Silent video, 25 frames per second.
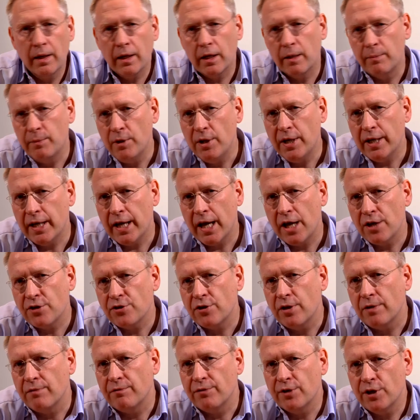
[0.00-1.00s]

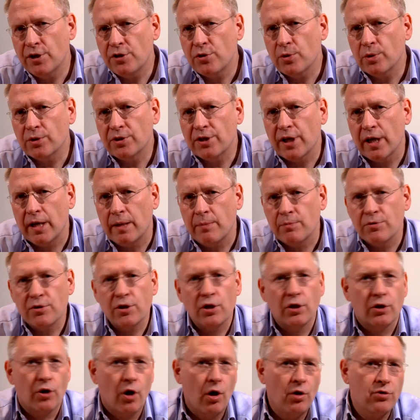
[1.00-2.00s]
Communication in virtual teams
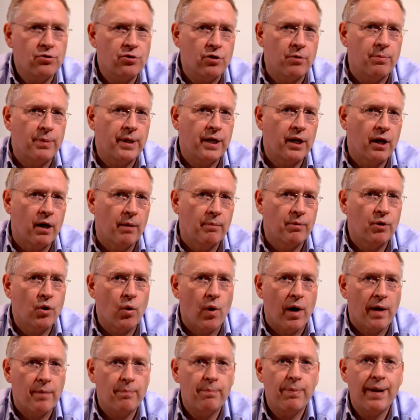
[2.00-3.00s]
can also become
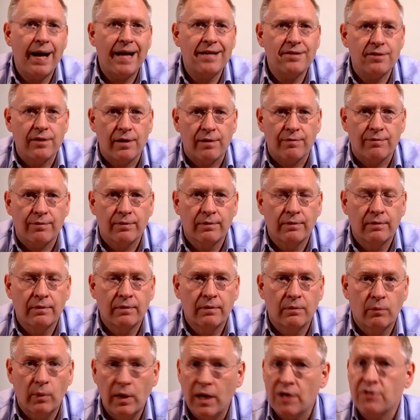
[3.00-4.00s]
quite passive.
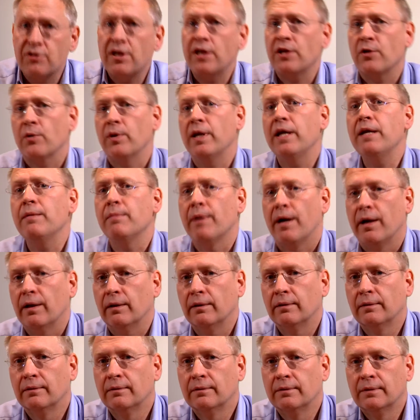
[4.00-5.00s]
Well, I sent you an email.
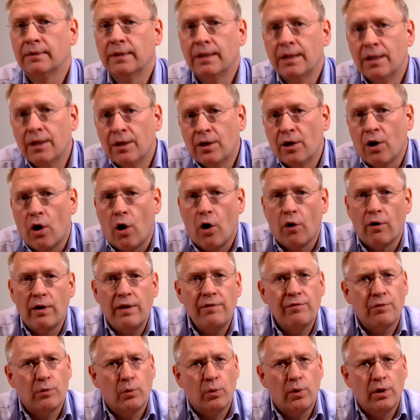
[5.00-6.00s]
Or
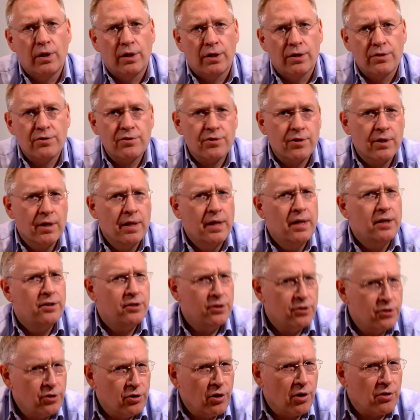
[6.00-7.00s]
even worse,
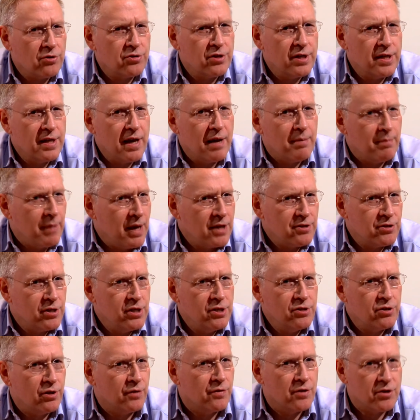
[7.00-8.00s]
did you not see that
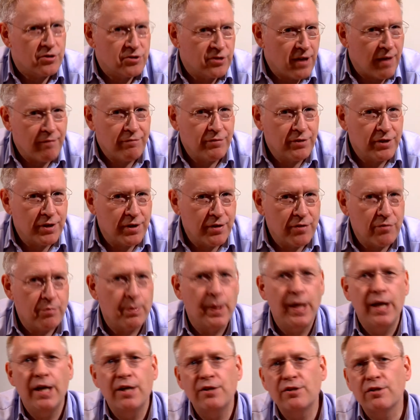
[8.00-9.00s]
message on the seventieth
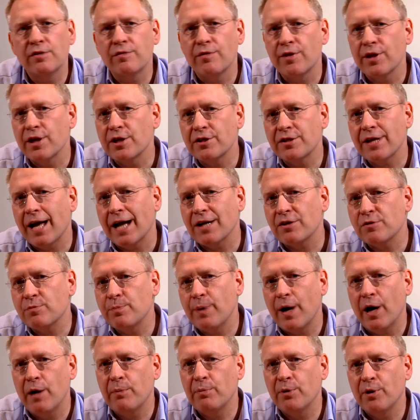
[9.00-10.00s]
page of the attached
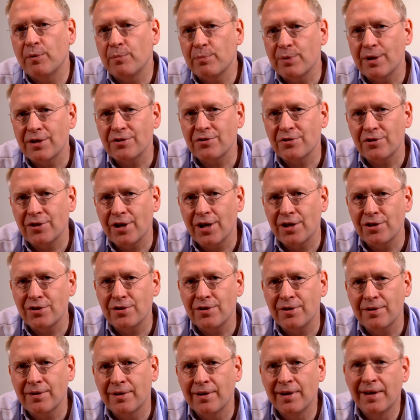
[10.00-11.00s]
PowerPoint
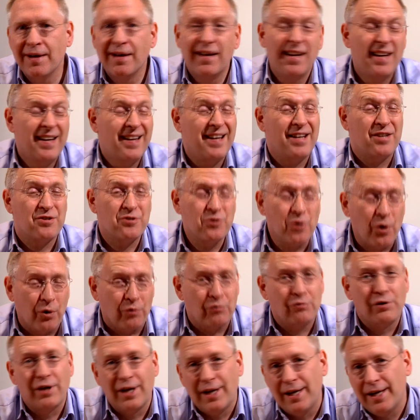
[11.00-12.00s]
presentation? It's not
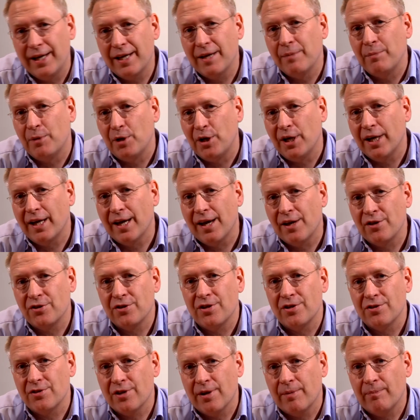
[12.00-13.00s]
really
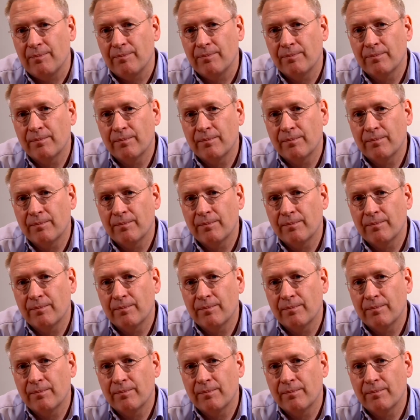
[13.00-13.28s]
communication, is it?